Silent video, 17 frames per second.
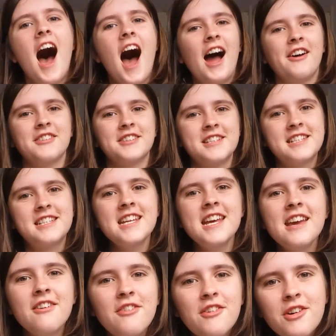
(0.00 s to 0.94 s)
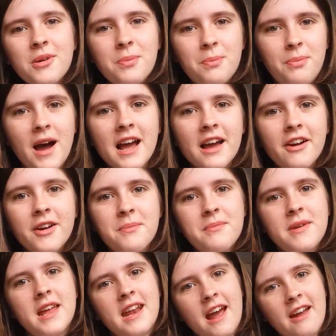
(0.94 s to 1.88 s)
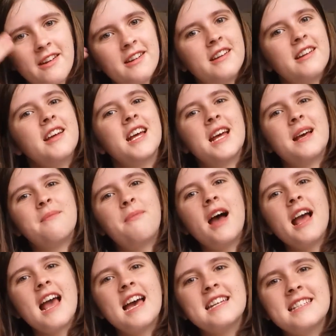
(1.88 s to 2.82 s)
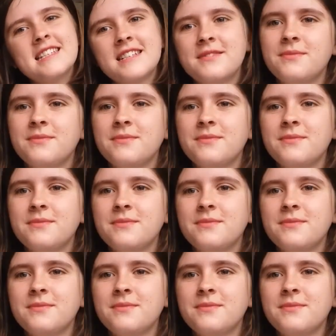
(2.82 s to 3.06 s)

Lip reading: I will see you all back on Amino. Bye guys!